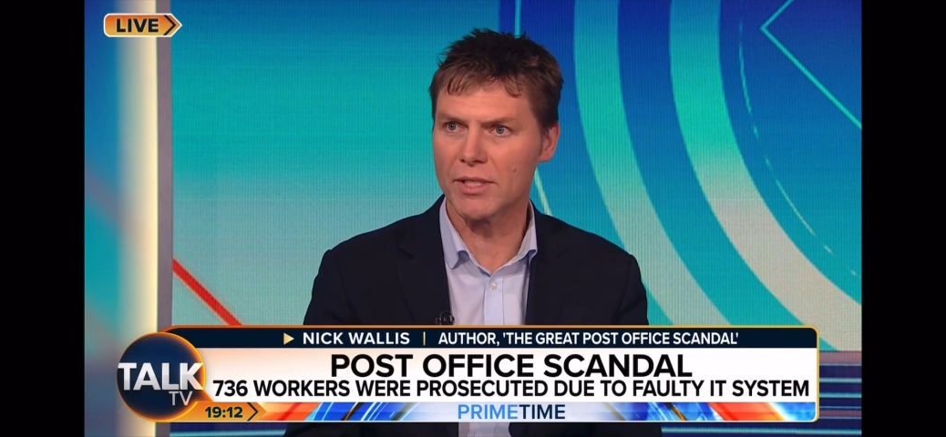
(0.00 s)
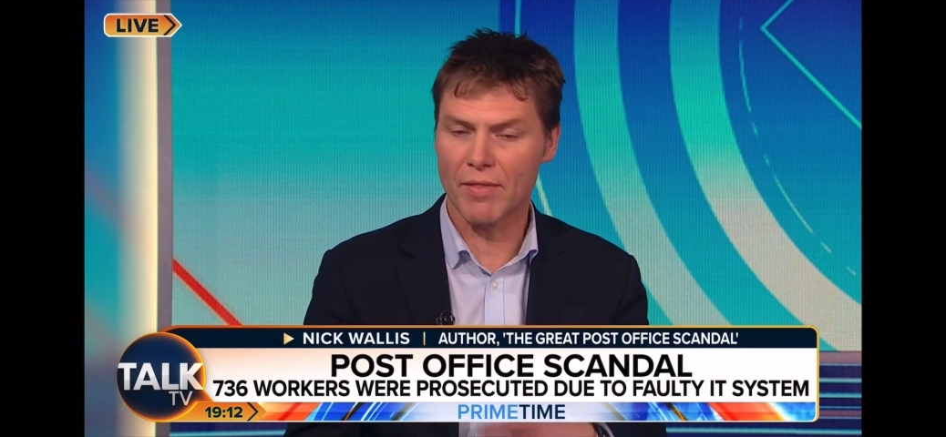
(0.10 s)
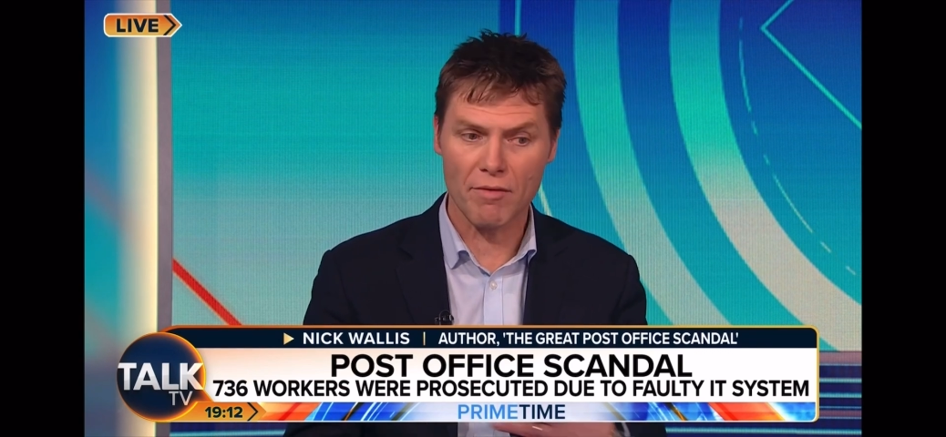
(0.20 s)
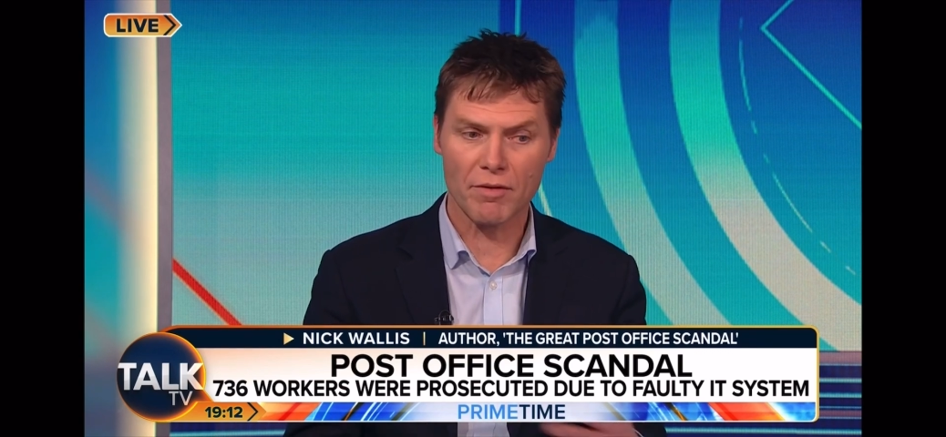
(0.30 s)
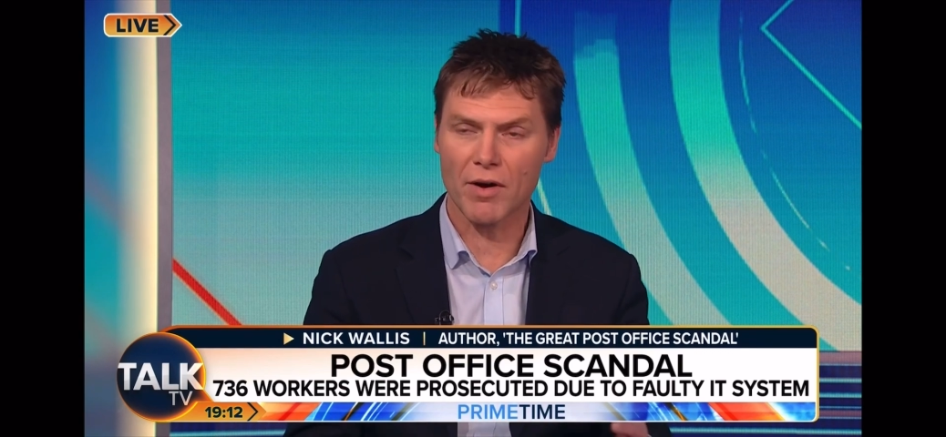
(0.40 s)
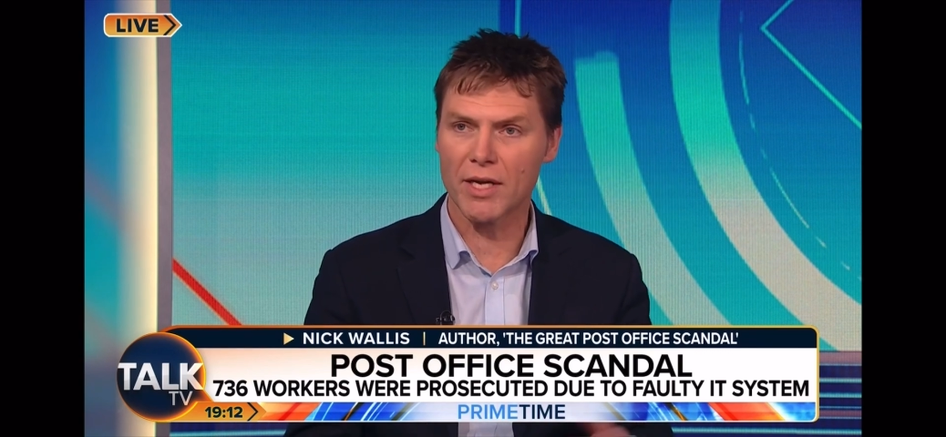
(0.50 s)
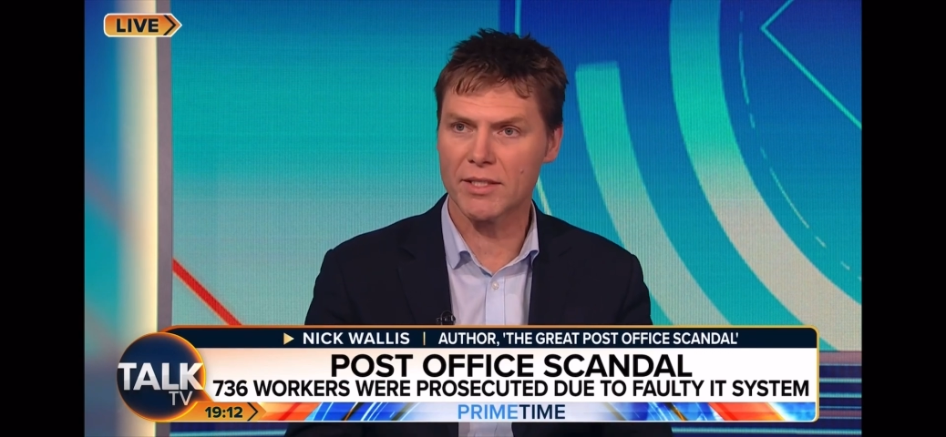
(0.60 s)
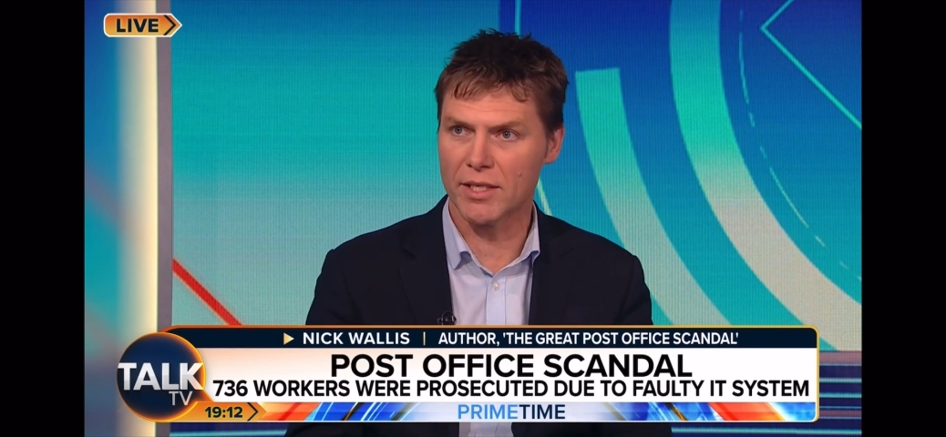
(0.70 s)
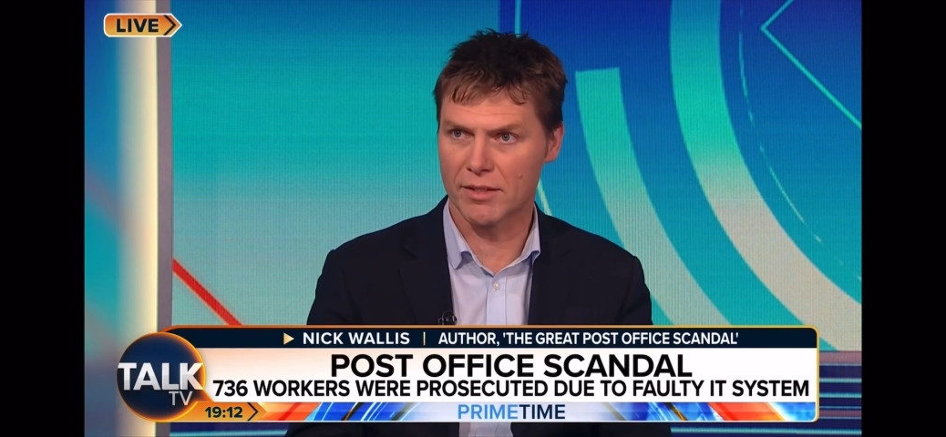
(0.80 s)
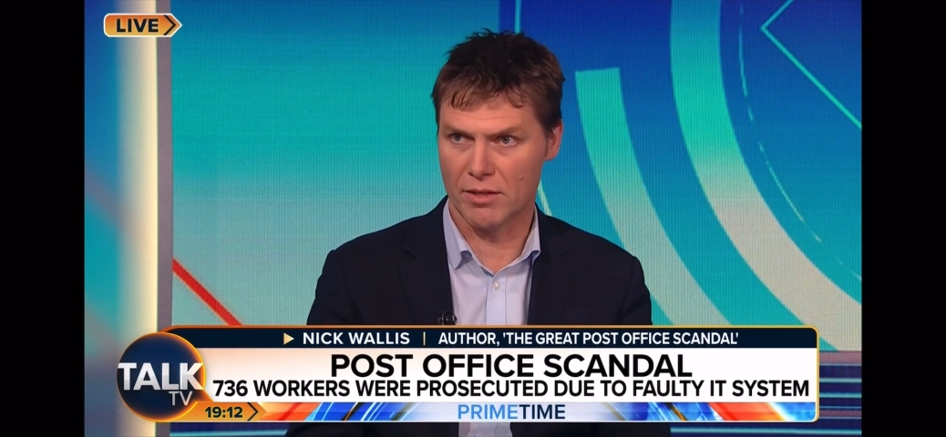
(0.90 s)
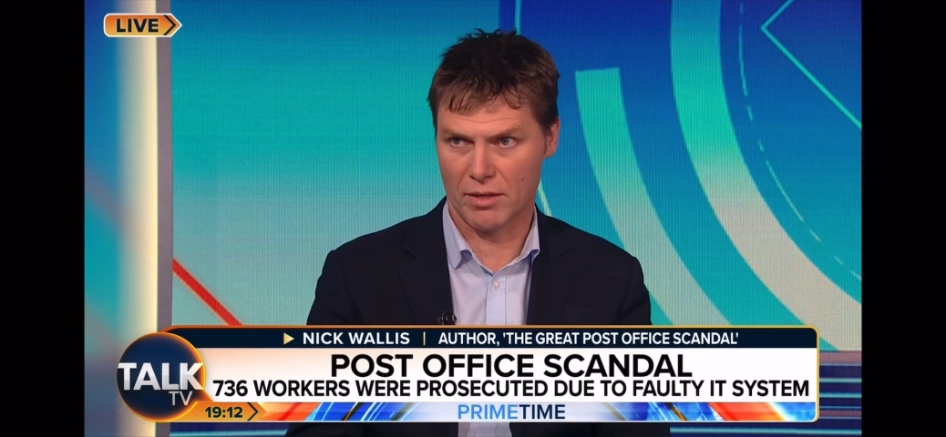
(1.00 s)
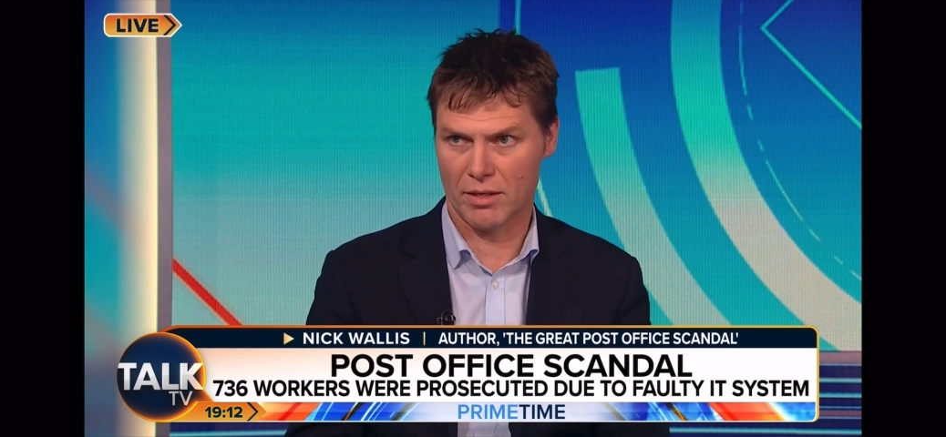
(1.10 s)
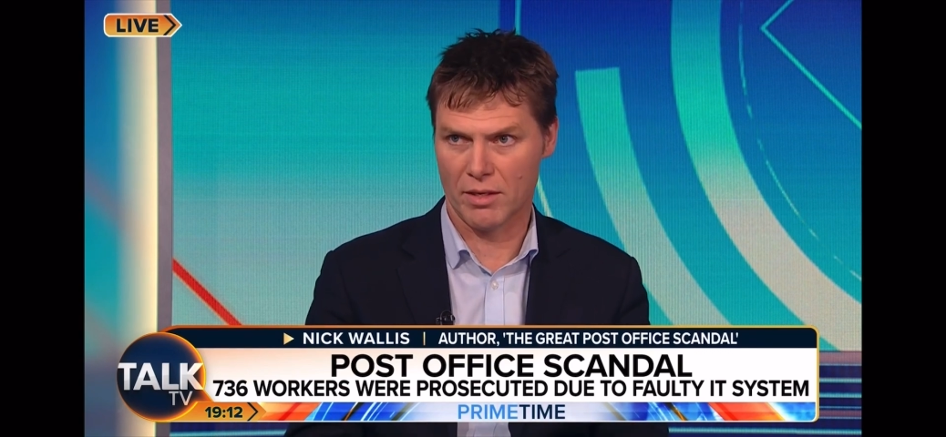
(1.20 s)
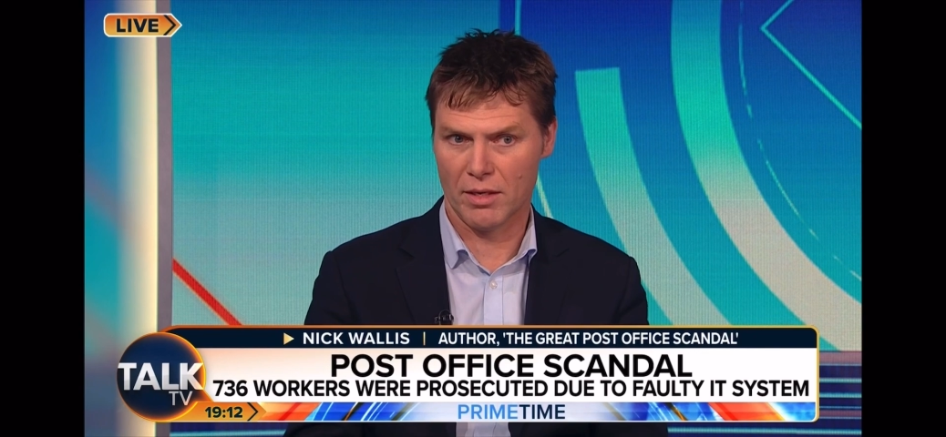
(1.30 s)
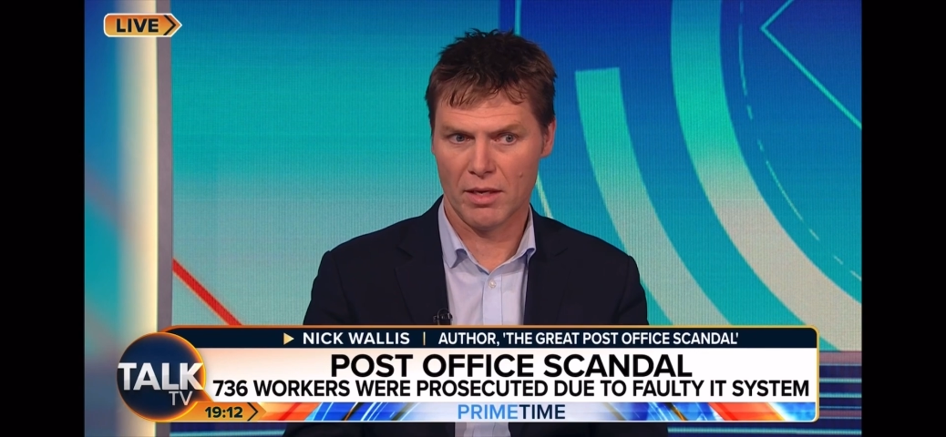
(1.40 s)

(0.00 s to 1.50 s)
and their advice is, look,